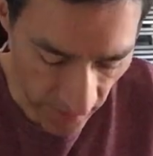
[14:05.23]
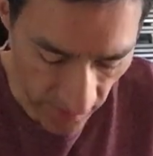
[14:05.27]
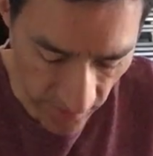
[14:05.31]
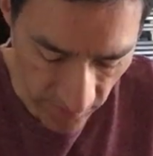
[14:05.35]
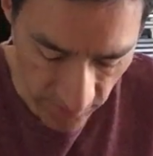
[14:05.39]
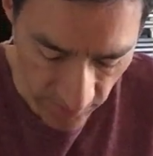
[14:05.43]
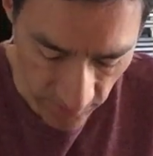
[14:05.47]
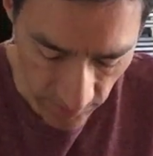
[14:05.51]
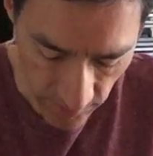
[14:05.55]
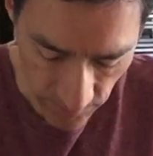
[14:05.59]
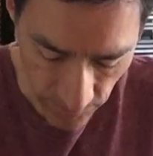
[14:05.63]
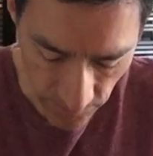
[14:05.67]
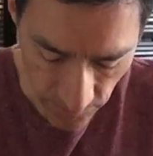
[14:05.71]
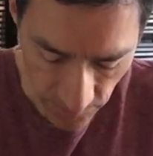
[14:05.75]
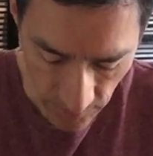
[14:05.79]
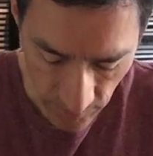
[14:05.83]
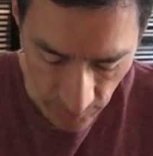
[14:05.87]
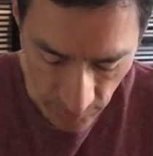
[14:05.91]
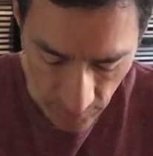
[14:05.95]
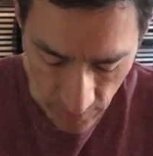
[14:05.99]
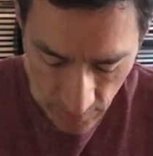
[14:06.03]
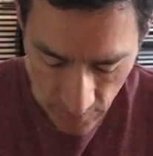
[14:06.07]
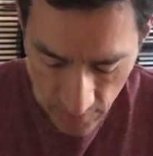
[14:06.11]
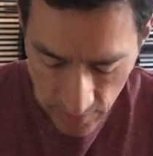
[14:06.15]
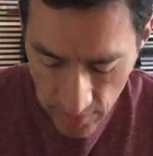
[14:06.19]
case.
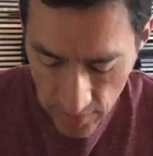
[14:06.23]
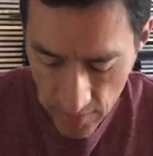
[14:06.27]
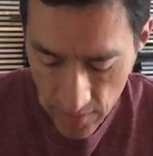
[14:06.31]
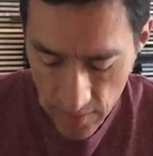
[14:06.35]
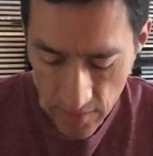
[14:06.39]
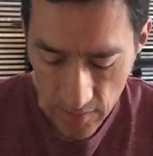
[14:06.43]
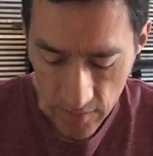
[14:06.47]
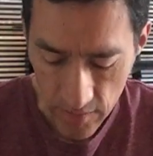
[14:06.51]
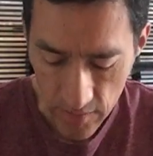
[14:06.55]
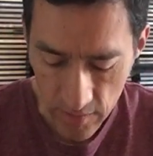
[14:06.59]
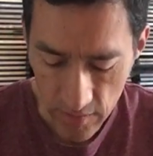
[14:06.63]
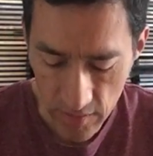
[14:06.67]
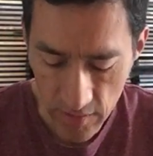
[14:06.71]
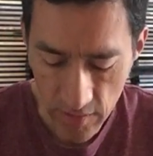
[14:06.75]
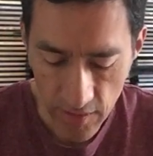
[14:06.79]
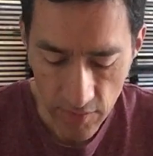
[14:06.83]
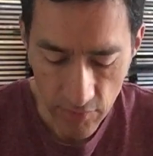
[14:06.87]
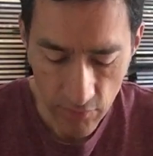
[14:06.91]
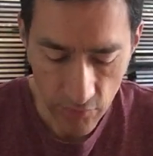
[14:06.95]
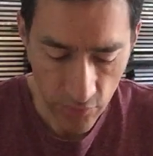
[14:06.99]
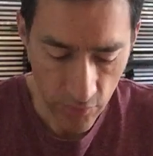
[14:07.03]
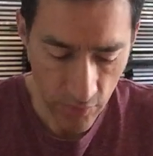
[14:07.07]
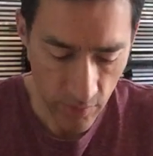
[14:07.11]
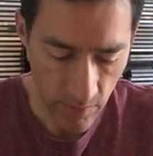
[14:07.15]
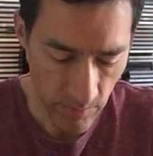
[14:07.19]

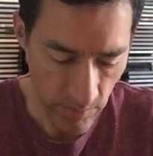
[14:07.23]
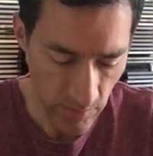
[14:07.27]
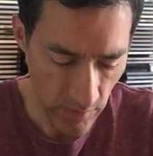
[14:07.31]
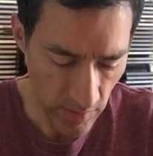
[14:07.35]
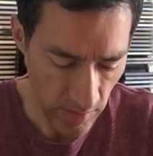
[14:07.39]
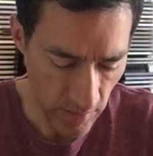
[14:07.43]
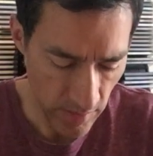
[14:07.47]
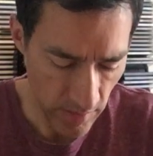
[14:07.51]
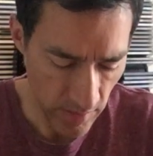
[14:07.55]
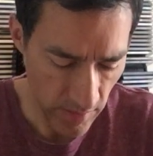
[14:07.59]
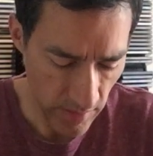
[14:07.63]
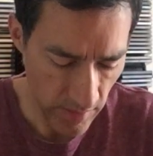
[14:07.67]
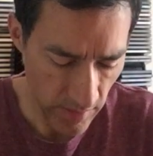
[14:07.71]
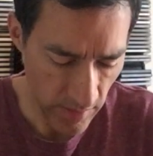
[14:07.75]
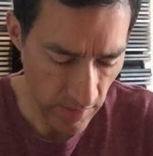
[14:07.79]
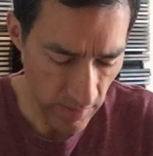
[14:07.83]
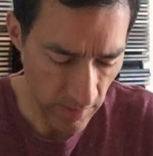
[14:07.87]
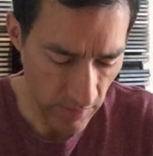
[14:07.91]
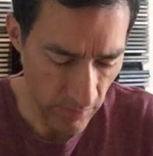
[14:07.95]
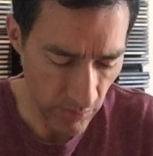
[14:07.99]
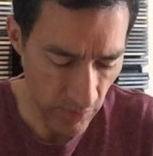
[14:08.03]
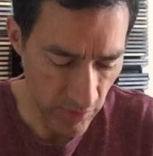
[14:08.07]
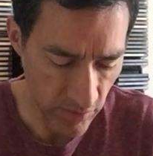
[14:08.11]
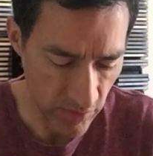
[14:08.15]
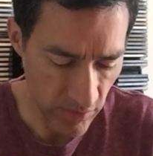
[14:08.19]
Then
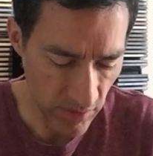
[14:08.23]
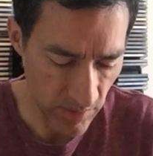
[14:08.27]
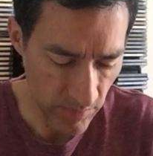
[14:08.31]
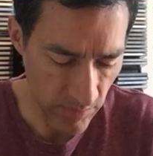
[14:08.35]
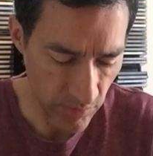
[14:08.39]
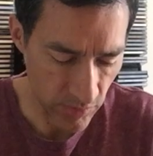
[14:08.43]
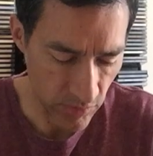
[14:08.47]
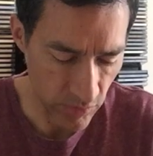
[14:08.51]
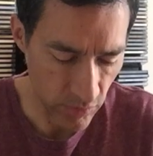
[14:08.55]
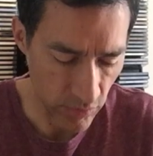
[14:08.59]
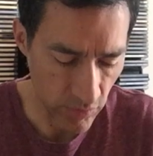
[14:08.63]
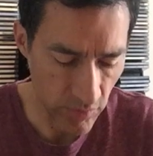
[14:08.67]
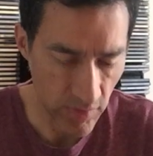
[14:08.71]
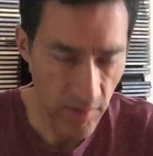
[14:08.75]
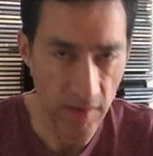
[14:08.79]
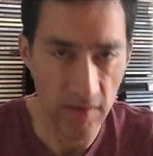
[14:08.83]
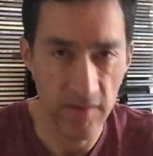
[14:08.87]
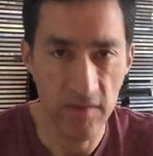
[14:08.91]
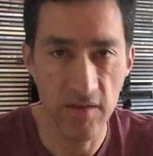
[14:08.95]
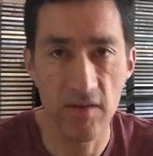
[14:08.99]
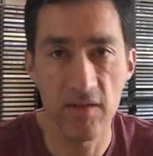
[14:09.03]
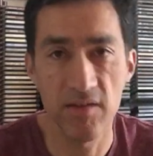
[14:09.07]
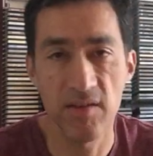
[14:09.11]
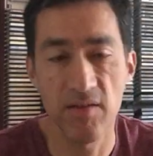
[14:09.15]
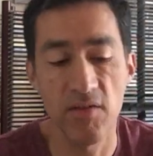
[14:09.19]
we jump to
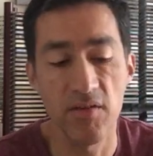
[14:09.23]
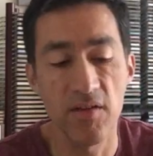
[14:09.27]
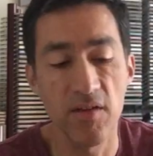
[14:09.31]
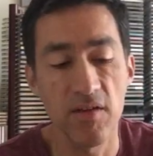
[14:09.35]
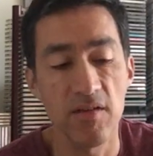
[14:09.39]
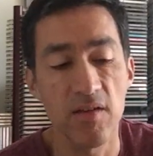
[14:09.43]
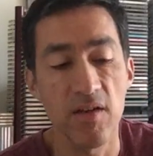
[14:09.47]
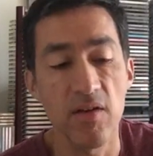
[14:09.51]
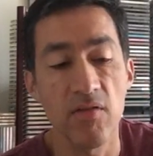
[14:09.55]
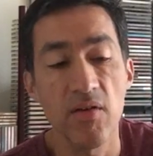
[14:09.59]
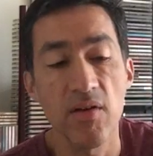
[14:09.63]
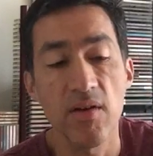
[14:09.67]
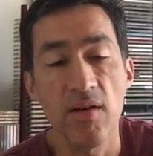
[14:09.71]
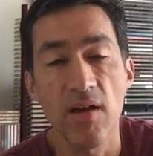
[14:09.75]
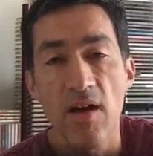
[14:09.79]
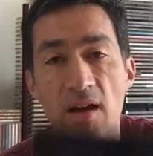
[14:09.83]
1977,